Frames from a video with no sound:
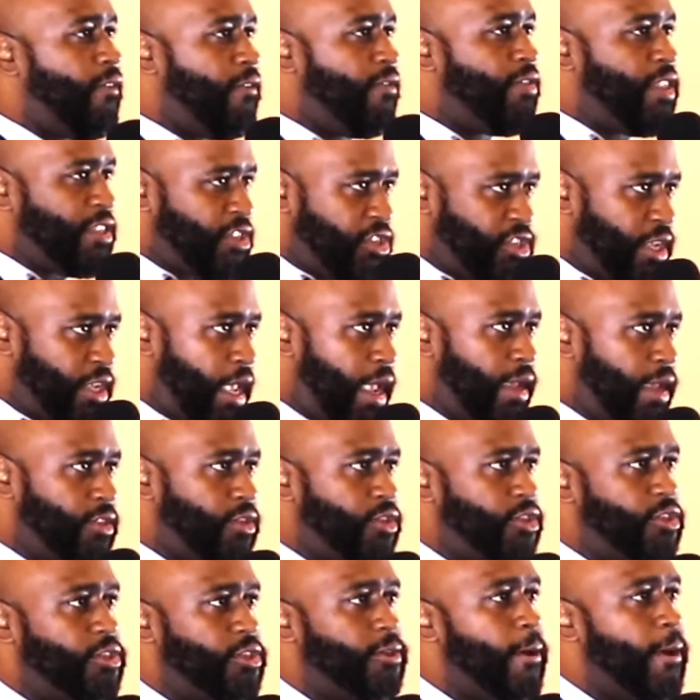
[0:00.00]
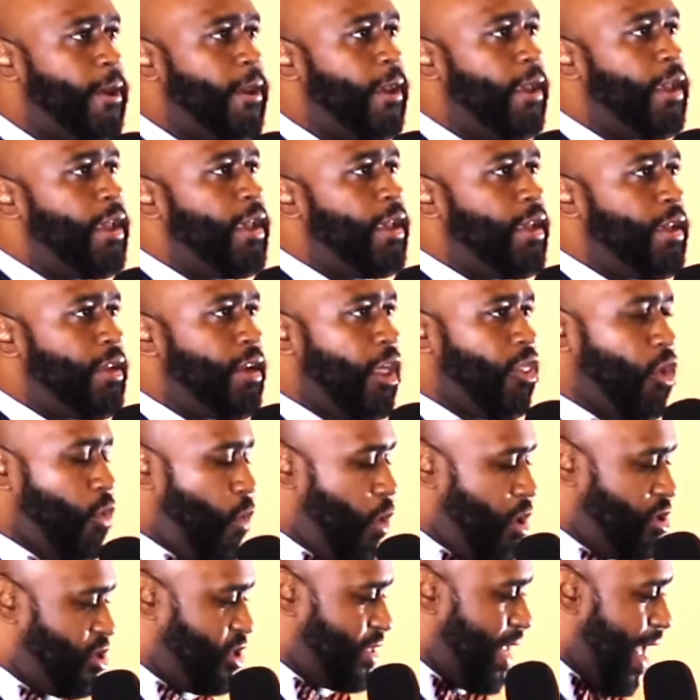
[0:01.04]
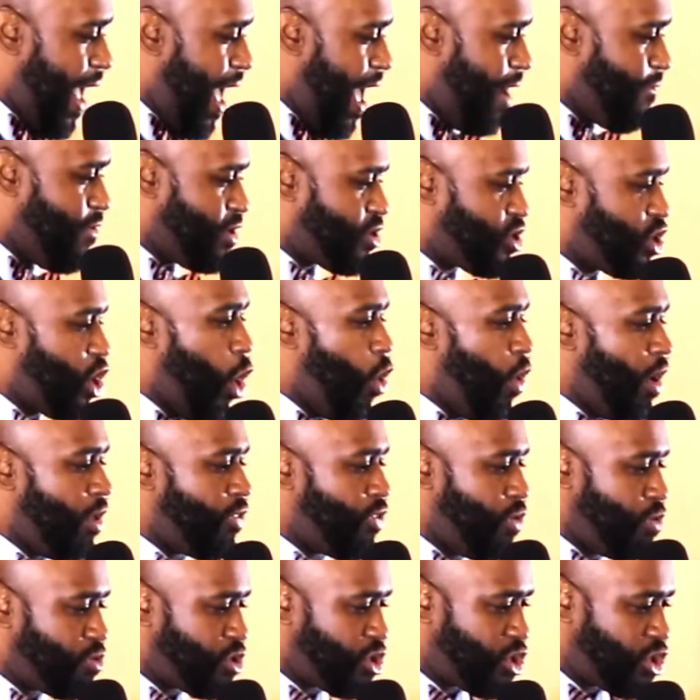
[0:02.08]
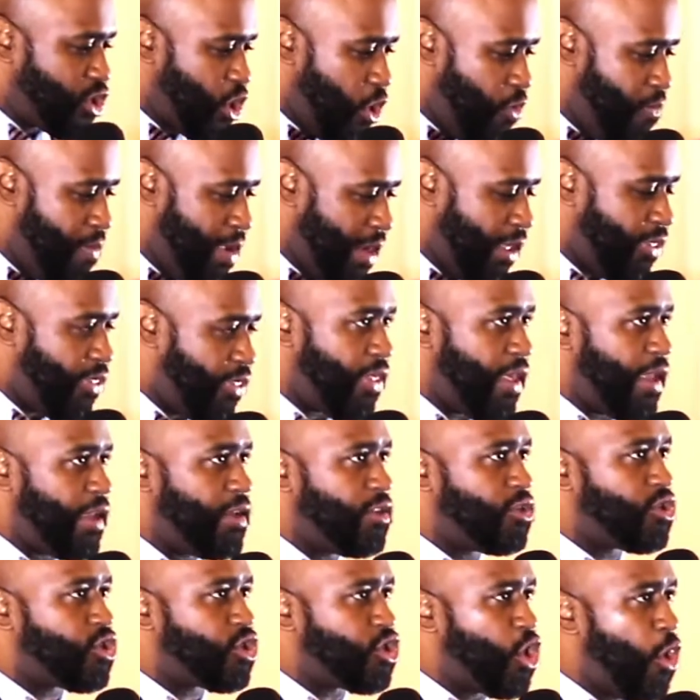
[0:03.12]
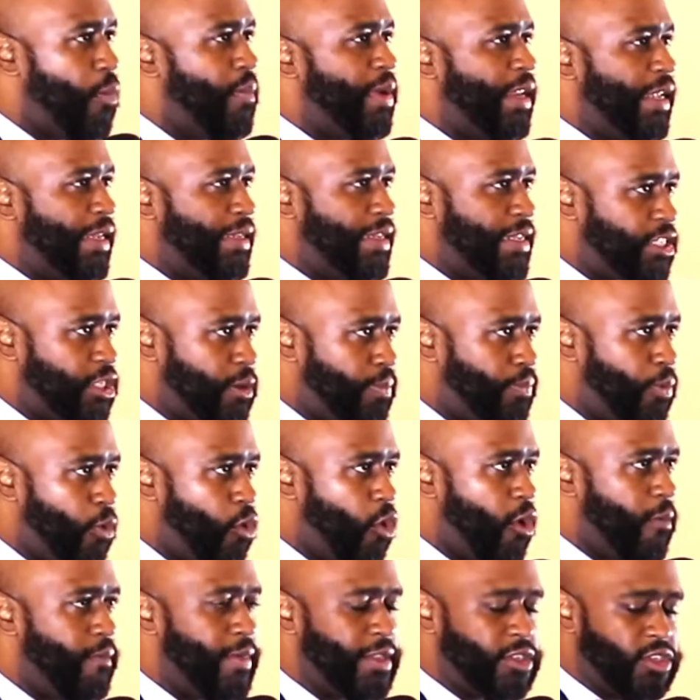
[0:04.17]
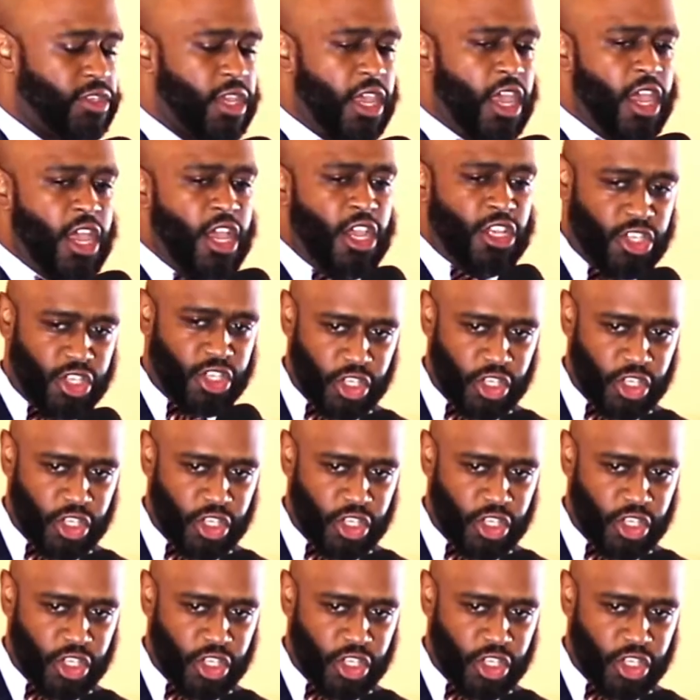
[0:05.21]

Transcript: of the saints. In other words, to have us going through so many things, so many disappointments,